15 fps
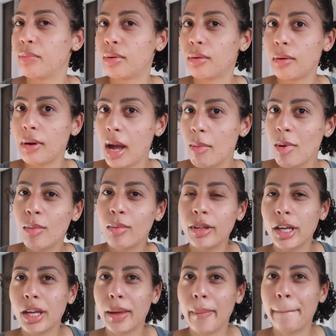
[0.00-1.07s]

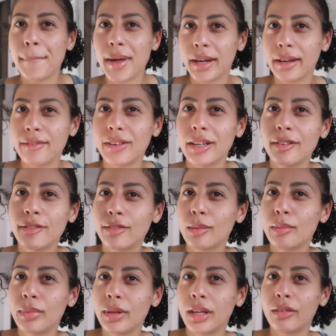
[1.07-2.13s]
probably benefit
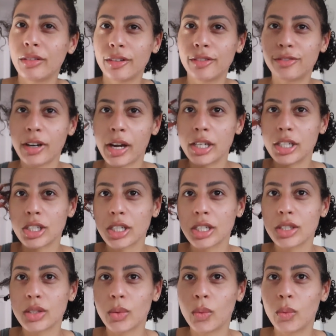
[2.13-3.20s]
from being refreshed
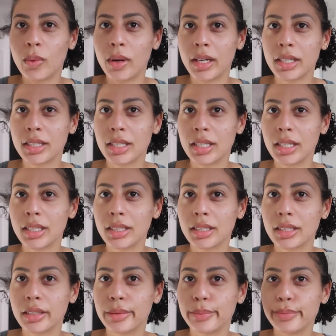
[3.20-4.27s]
because what is
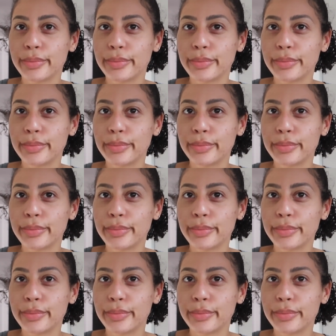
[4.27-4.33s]
this?